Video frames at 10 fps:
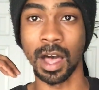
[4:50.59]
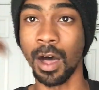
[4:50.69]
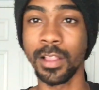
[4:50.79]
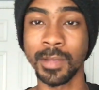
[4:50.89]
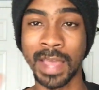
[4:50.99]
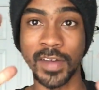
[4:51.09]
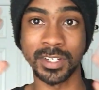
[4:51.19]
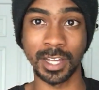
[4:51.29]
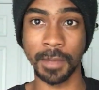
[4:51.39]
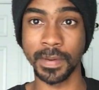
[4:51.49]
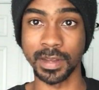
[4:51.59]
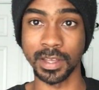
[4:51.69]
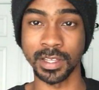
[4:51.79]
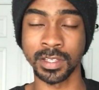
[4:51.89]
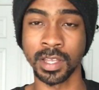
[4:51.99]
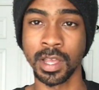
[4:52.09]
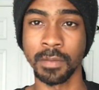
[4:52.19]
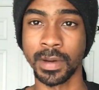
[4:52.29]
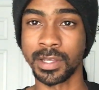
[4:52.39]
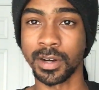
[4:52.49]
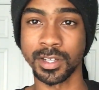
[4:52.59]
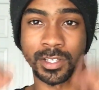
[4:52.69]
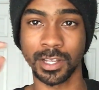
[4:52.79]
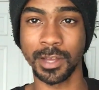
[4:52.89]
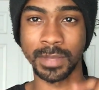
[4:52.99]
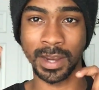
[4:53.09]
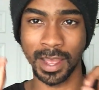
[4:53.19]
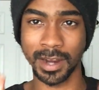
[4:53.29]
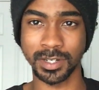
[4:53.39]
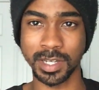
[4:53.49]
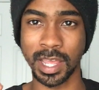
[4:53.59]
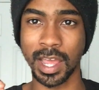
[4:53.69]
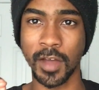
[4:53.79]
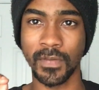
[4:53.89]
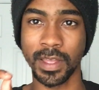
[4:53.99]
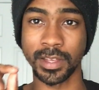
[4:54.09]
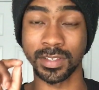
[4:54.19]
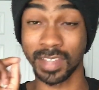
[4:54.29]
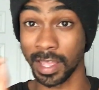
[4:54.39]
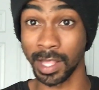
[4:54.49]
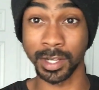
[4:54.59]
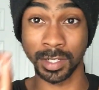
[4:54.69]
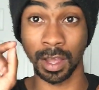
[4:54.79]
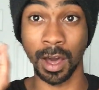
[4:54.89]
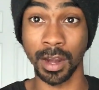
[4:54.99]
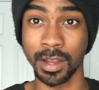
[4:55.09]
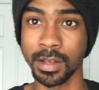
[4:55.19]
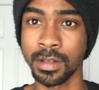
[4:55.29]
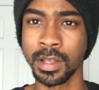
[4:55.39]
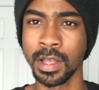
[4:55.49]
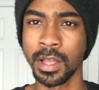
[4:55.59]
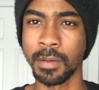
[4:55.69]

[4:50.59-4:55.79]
All of them have Japanese, but there are some that actually have like English audio,